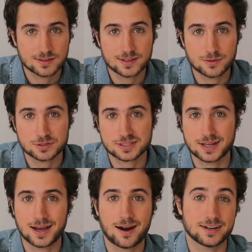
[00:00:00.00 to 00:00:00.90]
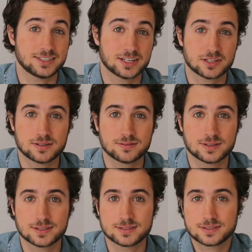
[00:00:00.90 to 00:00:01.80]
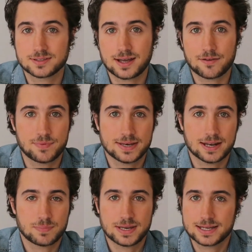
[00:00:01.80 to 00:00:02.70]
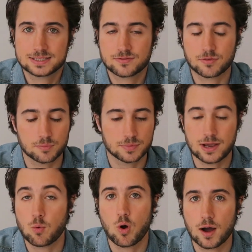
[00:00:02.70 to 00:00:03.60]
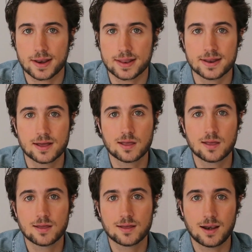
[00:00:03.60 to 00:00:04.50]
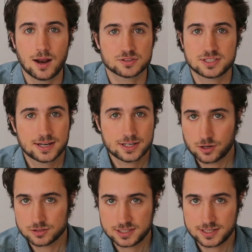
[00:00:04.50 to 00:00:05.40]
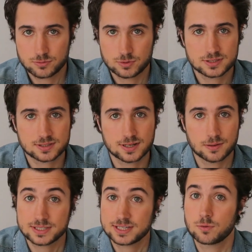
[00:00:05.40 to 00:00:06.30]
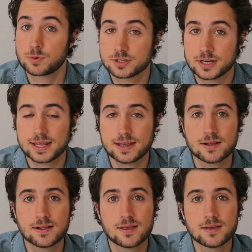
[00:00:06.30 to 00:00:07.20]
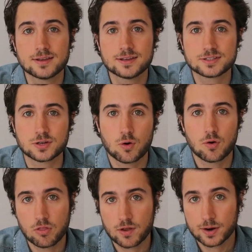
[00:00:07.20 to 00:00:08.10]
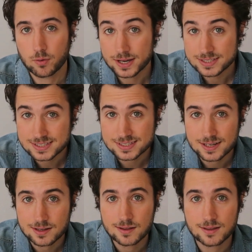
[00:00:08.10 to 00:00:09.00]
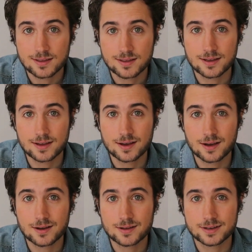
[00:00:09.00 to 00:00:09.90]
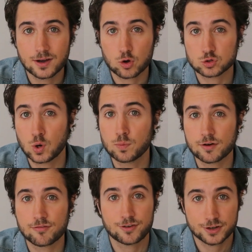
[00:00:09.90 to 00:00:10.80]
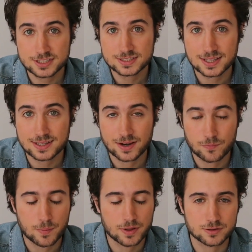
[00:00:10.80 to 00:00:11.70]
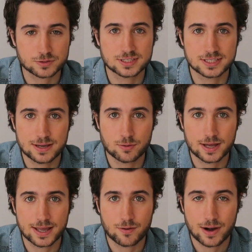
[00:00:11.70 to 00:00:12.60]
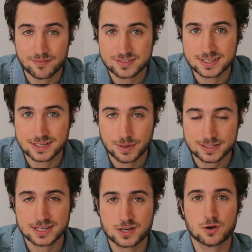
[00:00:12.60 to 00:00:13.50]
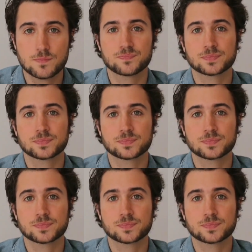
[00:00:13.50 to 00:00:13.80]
It wasn't a hard decision because I've been at BNEXT from day one, and launching a new continent was an amazing opportunity. So there I was, on October 1st. I remember that was the day when I arrived in Mexico.